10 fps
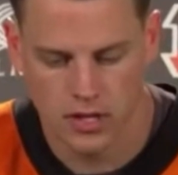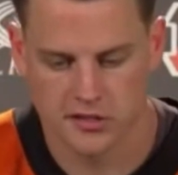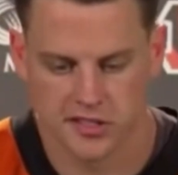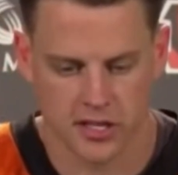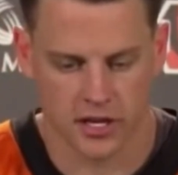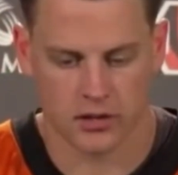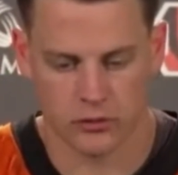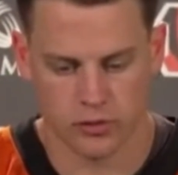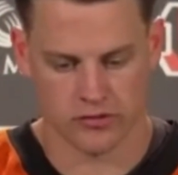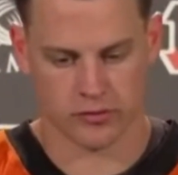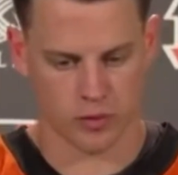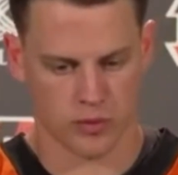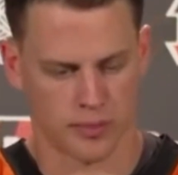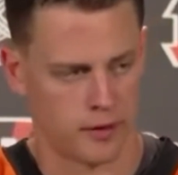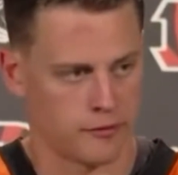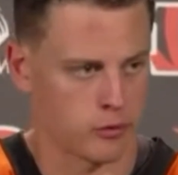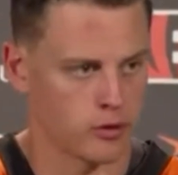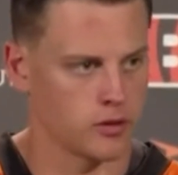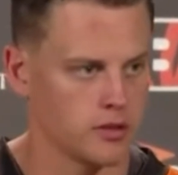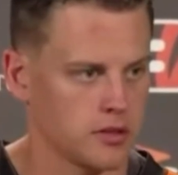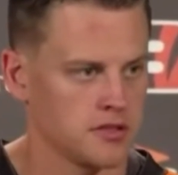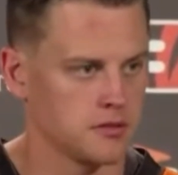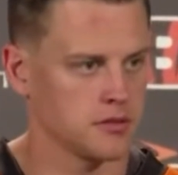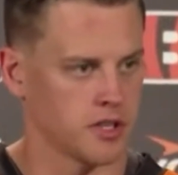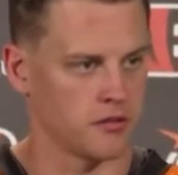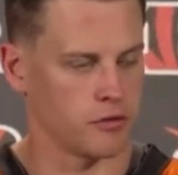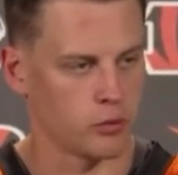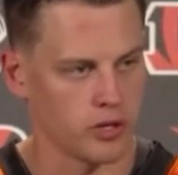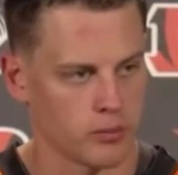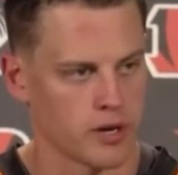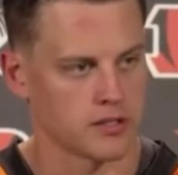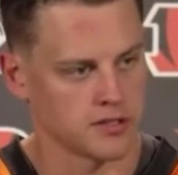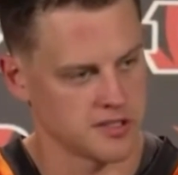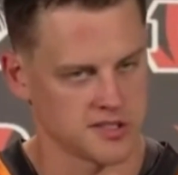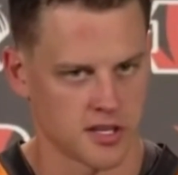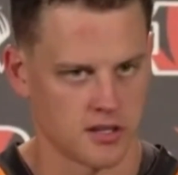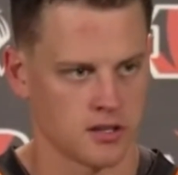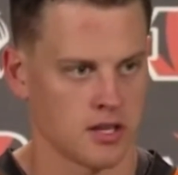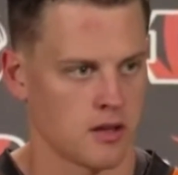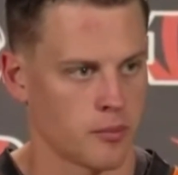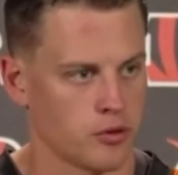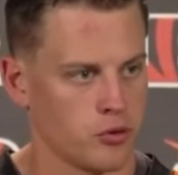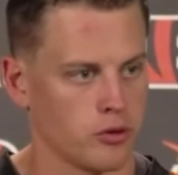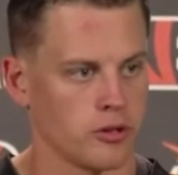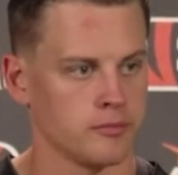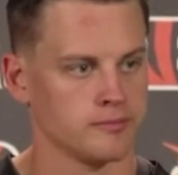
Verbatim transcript: Yeah, it's exciting. We've, we're prepared for it. Excited for the week of practice. Excited to get the opportunity.